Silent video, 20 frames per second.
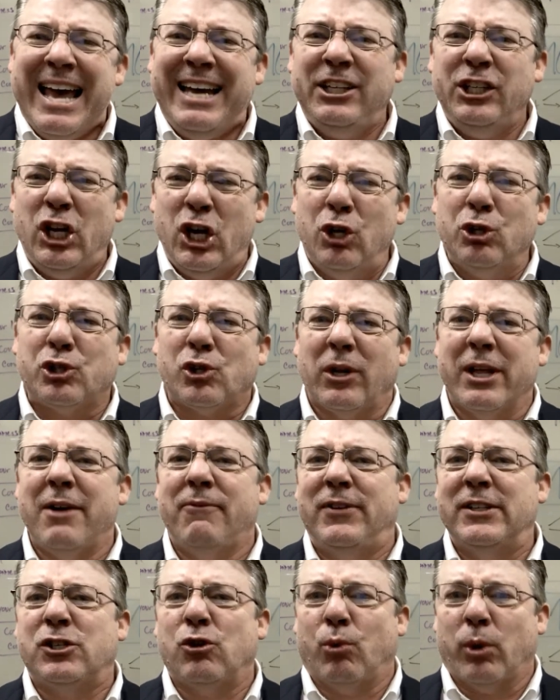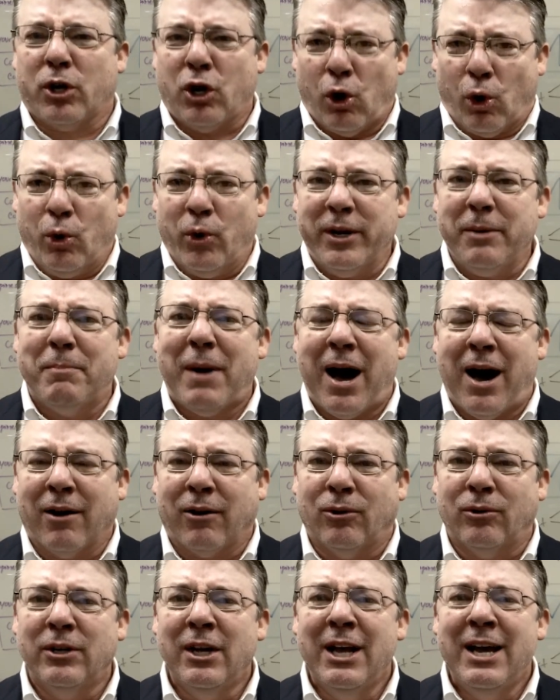And usually if it's a recurring
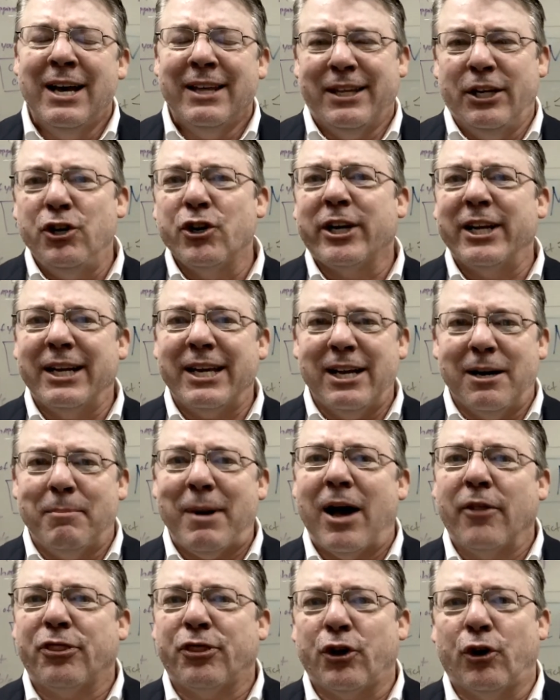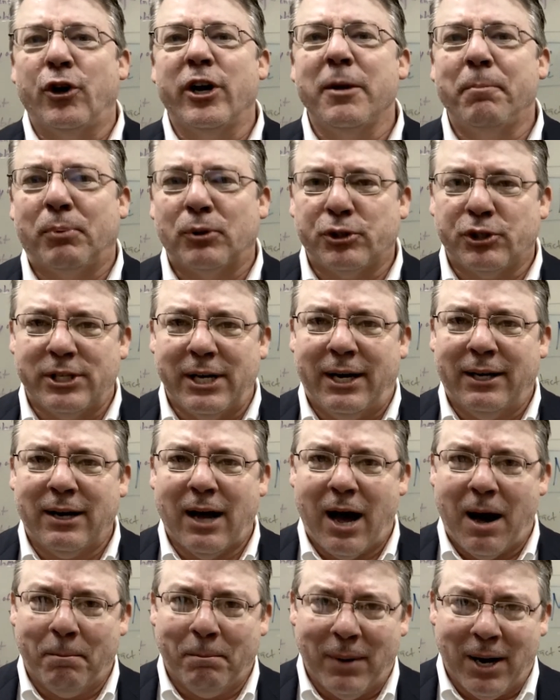model, then you're going to get about 30%
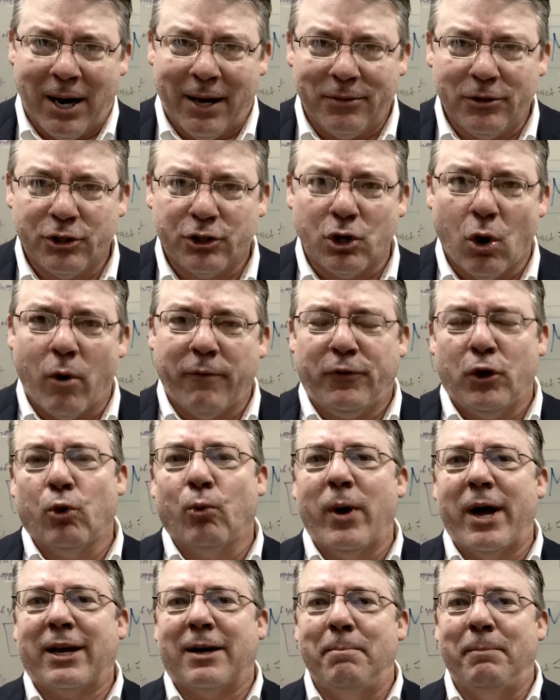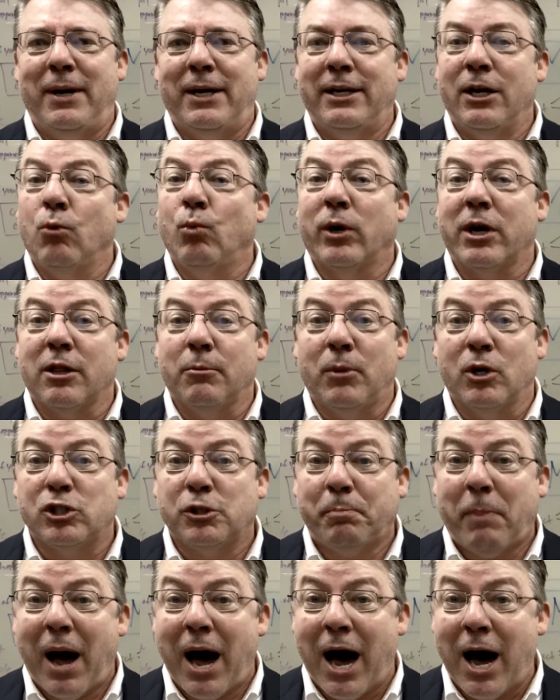a month. So if you're recommending one of the
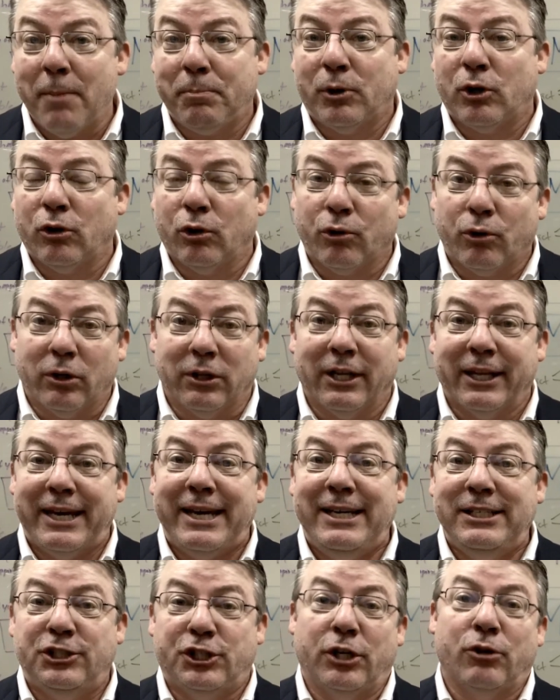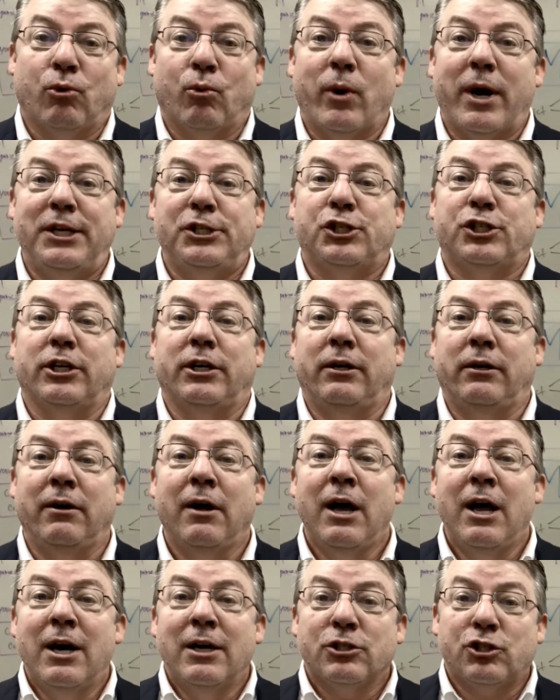most popular lead generation
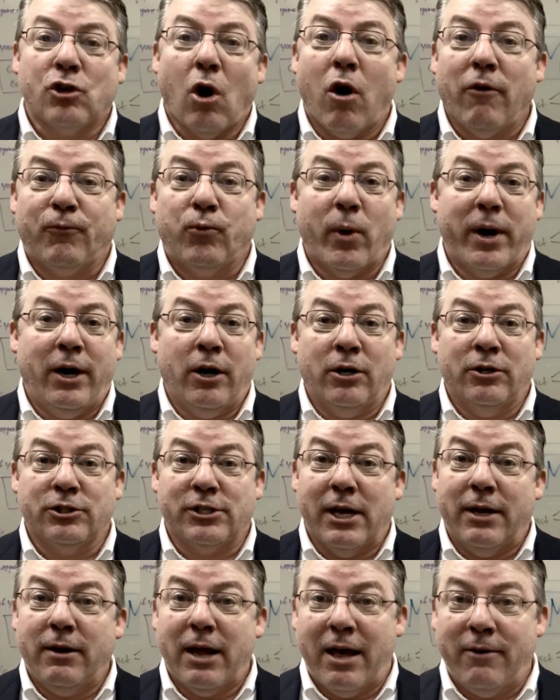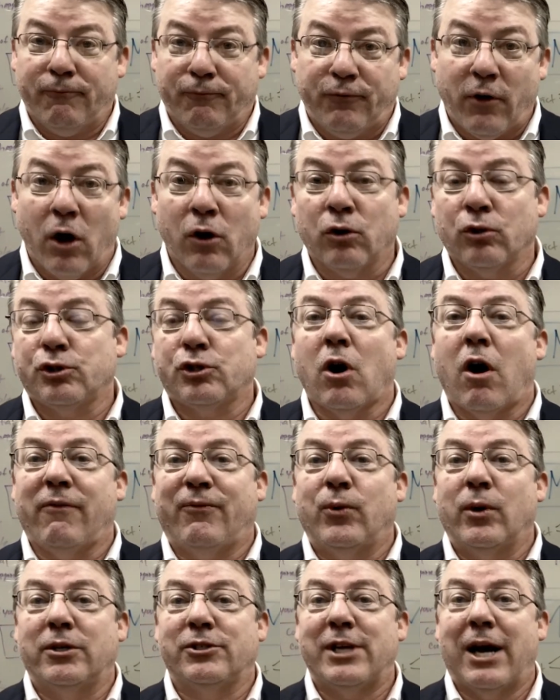softwares and funnel
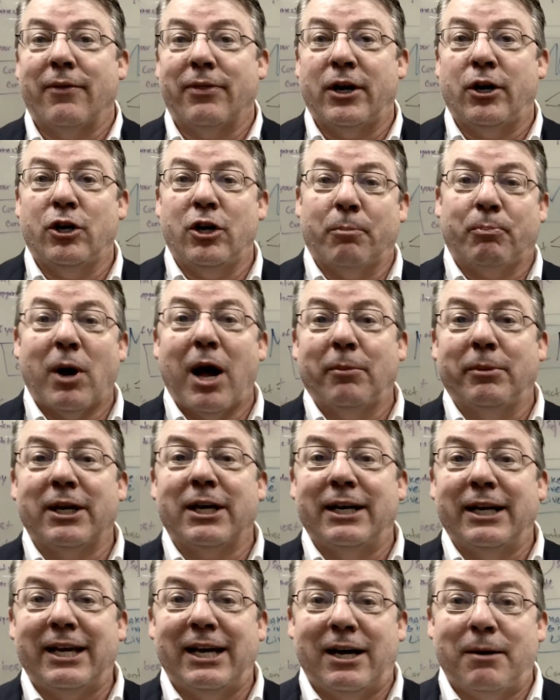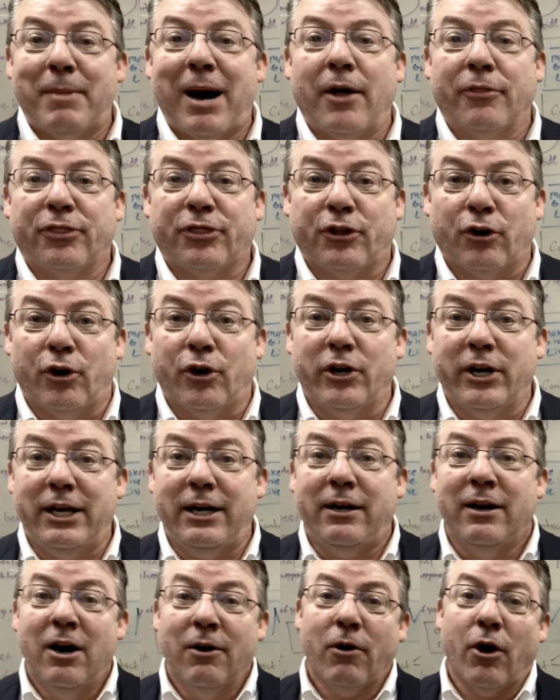softwares out there, you're probably going to get about
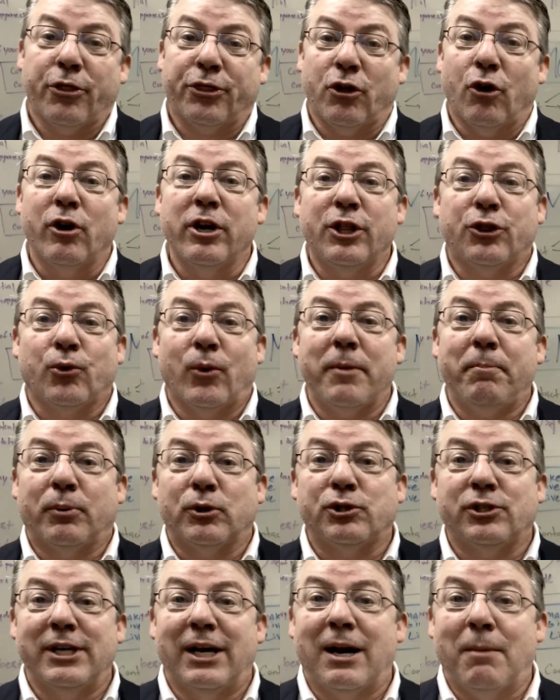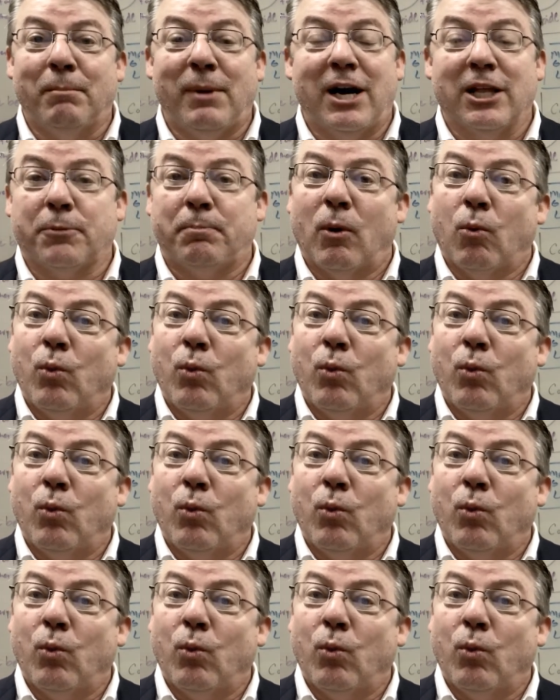30 or 33% a month.